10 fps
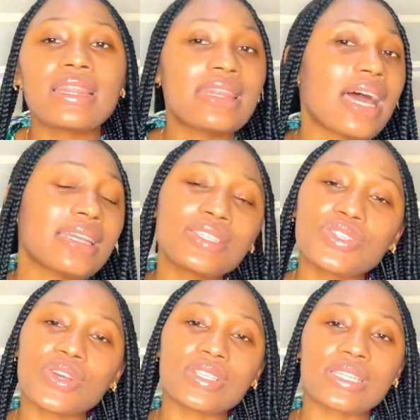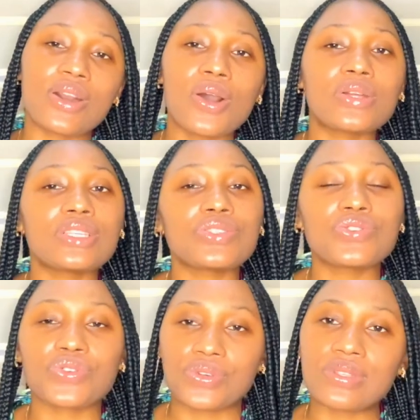That is just the
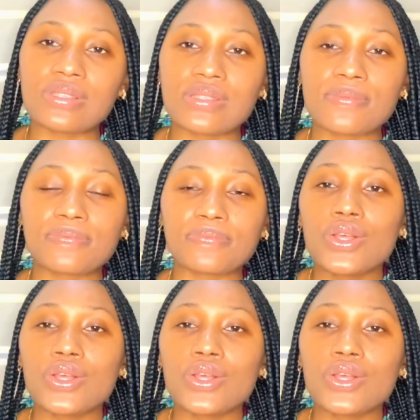honest truth.